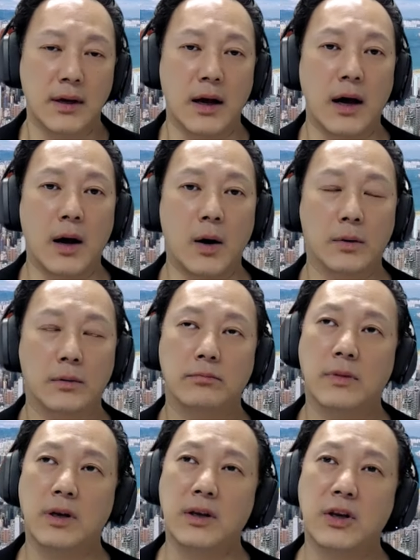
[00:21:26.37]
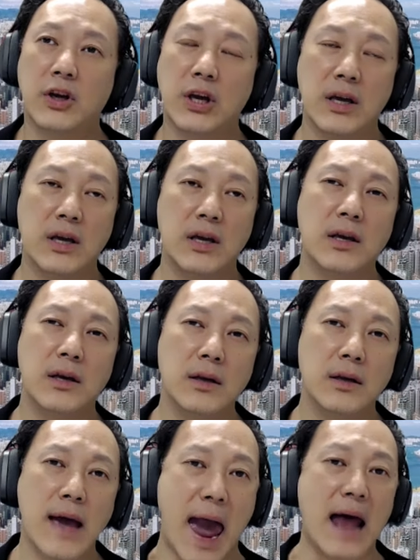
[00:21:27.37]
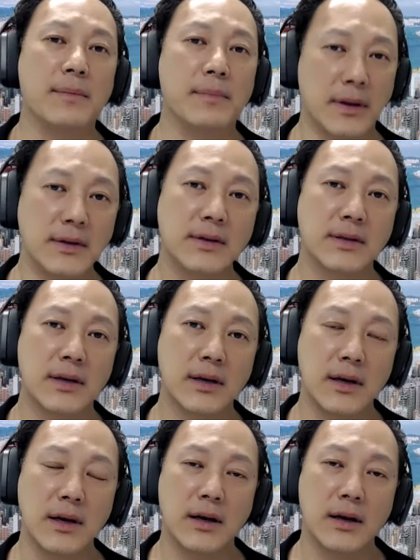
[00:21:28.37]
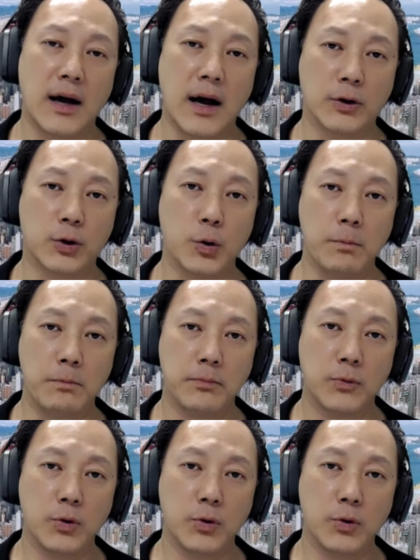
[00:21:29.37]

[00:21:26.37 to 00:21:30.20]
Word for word: uh, the key elements uh, to,